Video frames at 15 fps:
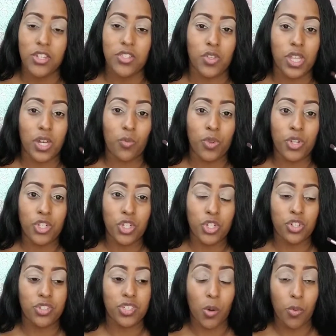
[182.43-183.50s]
so that when
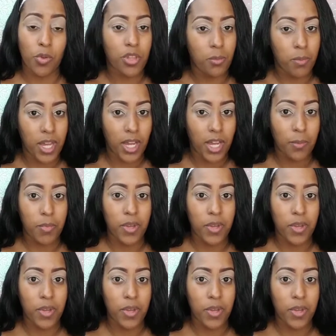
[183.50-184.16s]
you're done with your makeup